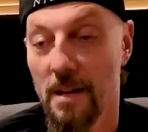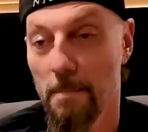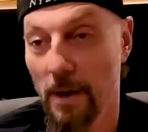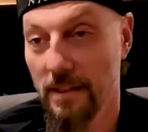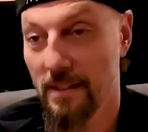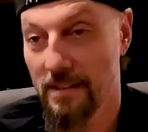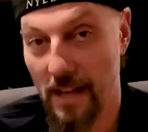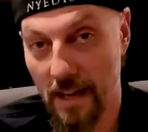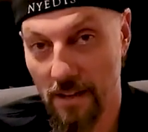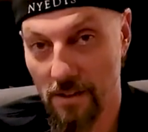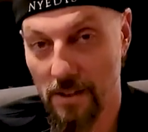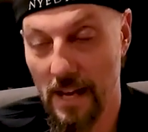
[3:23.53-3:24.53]
But the
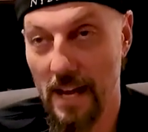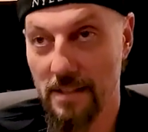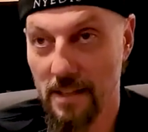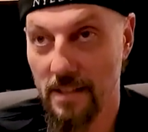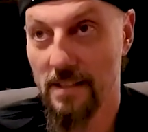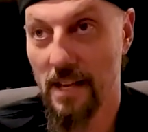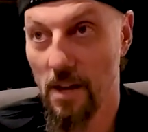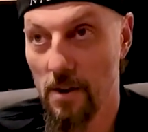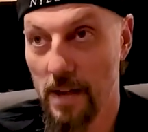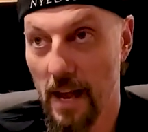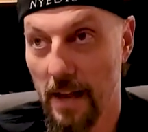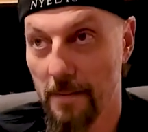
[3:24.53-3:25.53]
technical guy is going to say,
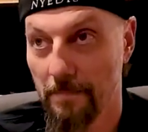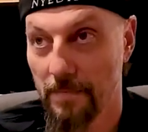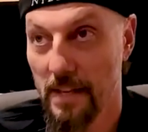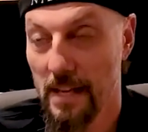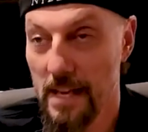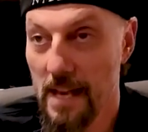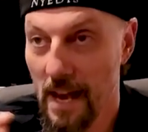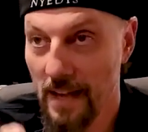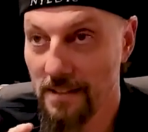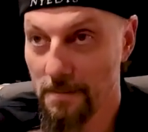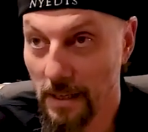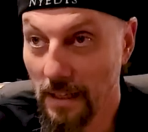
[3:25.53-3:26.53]
okay, he
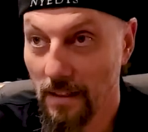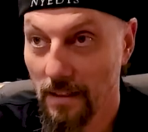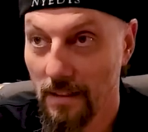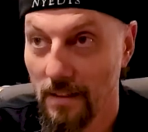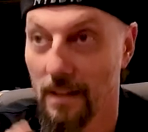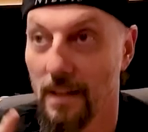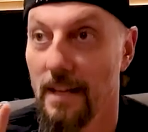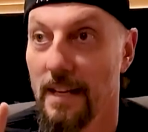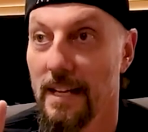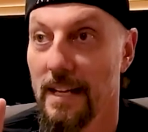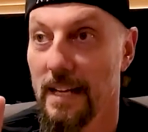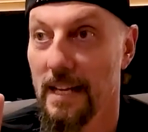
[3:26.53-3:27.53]
asked me,
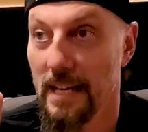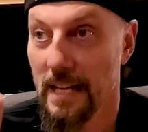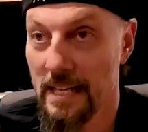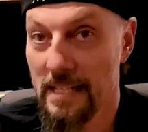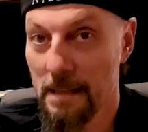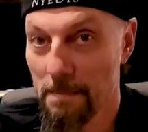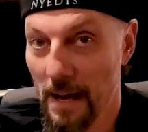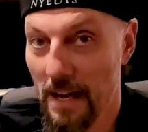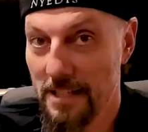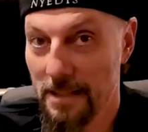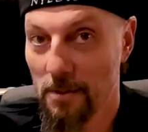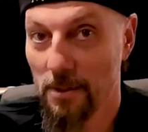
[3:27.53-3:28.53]
is it
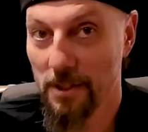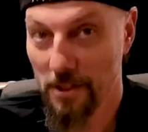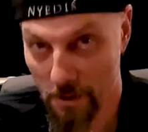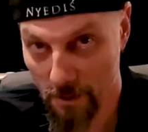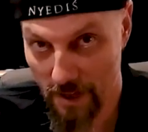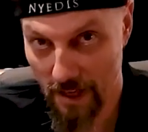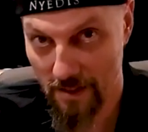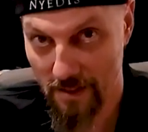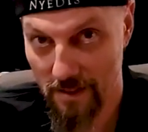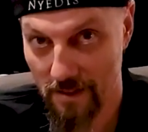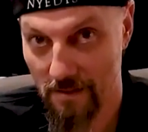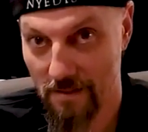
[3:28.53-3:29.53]
possible to do
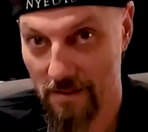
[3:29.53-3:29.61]
this?